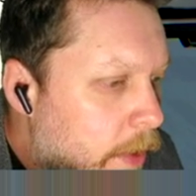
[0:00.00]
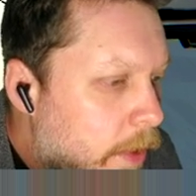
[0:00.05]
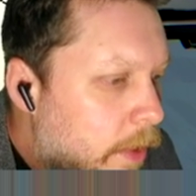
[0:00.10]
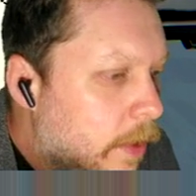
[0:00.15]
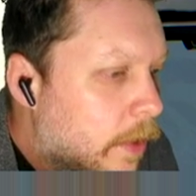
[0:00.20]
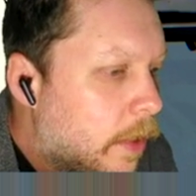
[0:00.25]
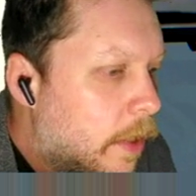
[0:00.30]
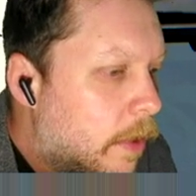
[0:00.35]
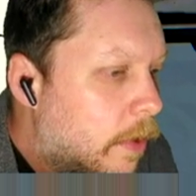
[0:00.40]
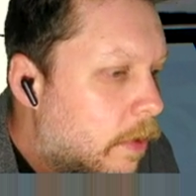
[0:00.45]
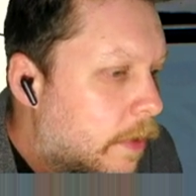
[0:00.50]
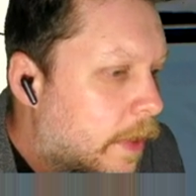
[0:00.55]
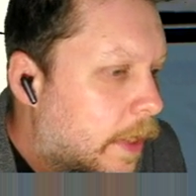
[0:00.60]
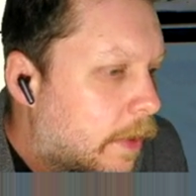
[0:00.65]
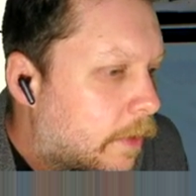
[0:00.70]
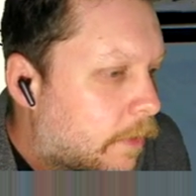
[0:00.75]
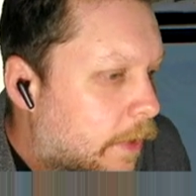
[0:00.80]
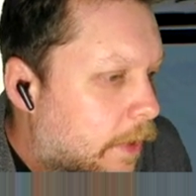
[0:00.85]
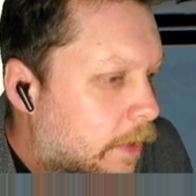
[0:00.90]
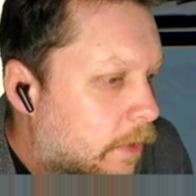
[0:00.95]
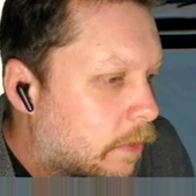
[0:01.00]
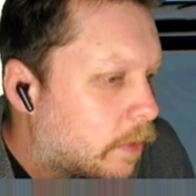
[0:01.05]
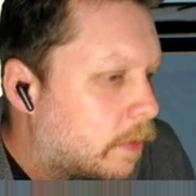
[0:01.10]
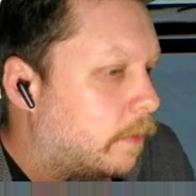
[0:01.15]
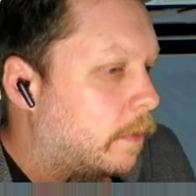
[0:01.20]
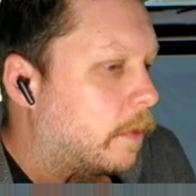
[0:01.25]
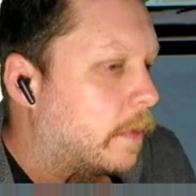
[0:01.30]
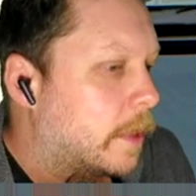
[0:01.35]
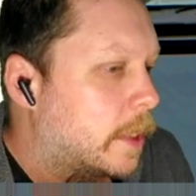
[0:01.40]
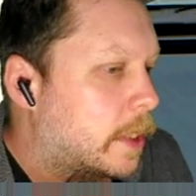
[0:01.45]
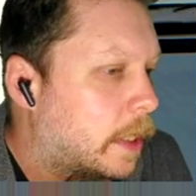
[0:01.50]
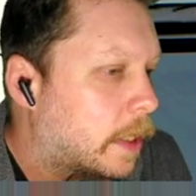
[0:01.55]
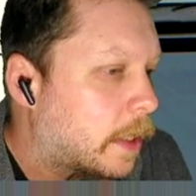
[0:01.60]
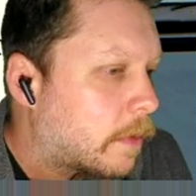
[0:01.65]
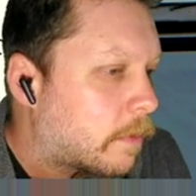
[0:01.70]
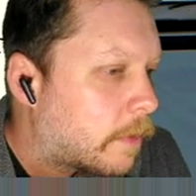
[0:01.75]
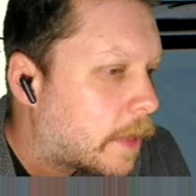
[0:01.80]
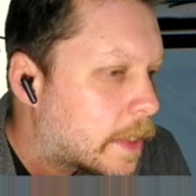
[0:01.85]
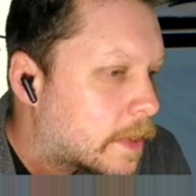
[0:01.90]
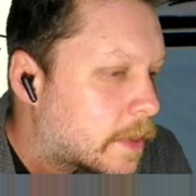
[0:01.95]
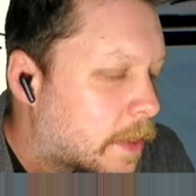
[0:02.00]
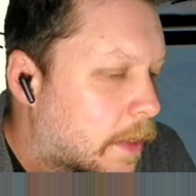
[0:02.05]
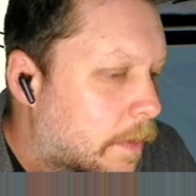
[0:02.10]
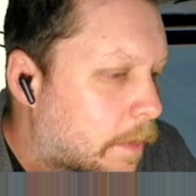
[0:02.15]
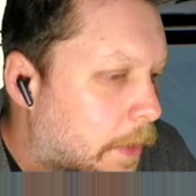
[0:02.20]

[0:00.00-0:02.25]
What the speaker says: know they have found a room in which they can rest up.